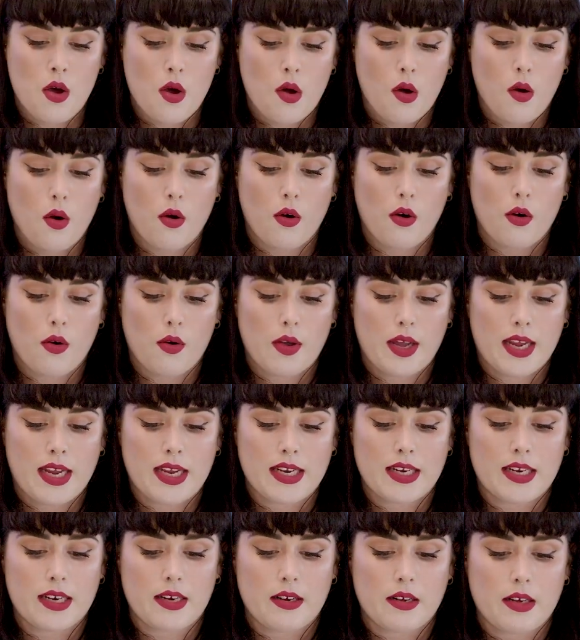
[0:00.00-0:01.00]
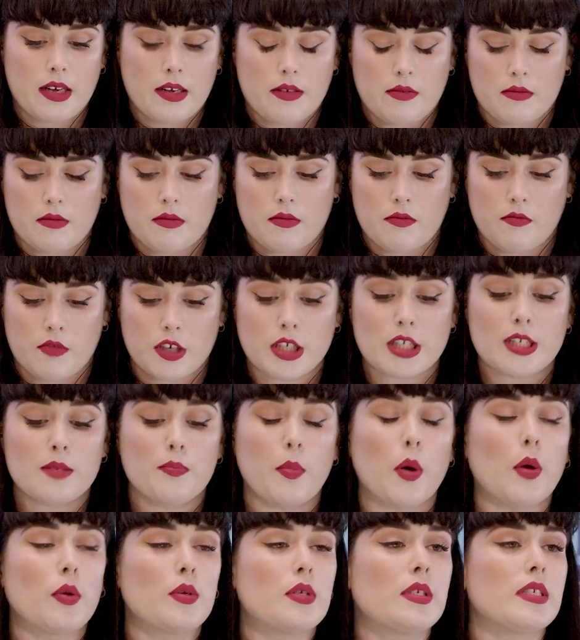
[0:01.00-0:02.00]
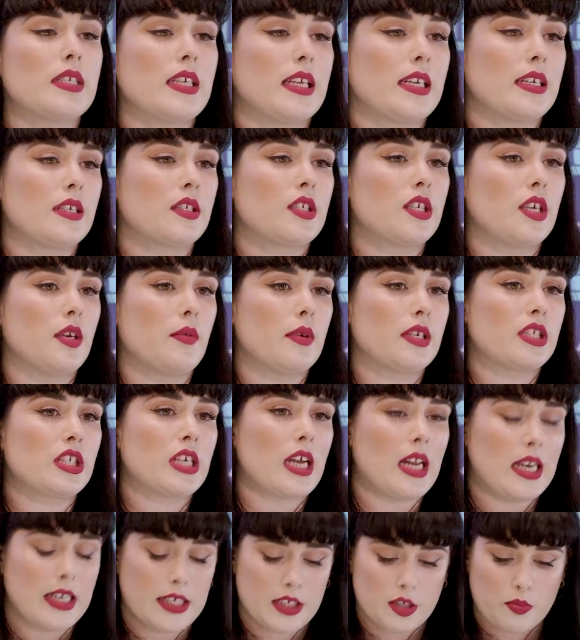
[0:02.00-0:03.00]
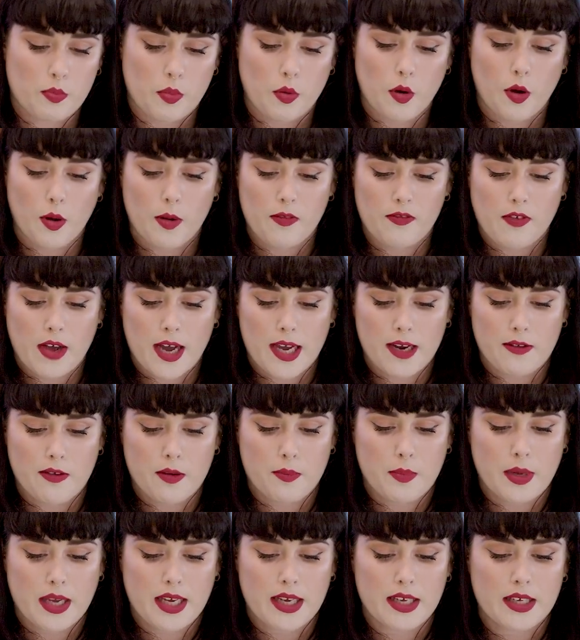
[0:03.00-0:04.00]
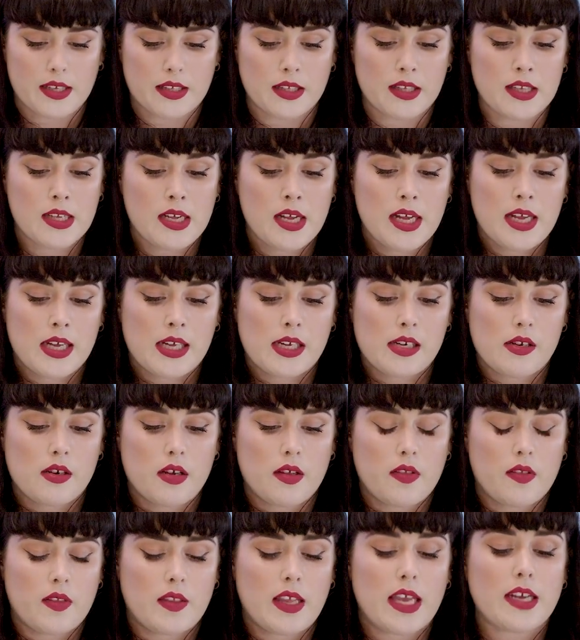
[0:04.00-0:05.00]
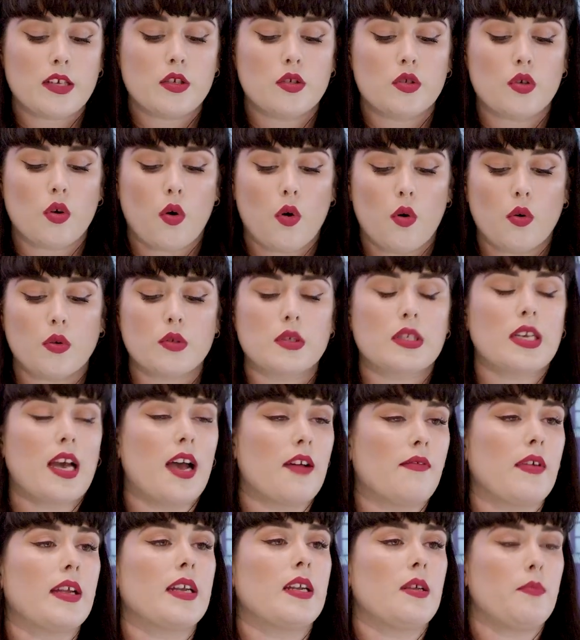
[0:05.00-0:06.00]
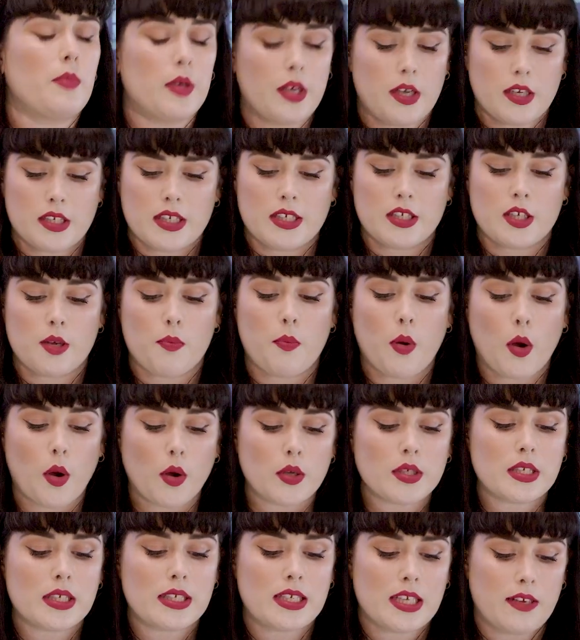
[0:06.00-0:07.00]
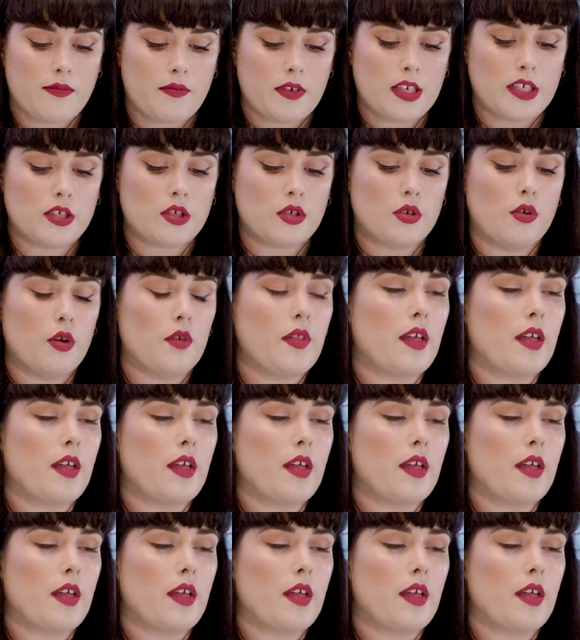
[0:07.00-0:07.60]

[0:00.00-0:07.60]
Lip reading: or in responding to a challenge brought via appeal, they don't have any burden to positively show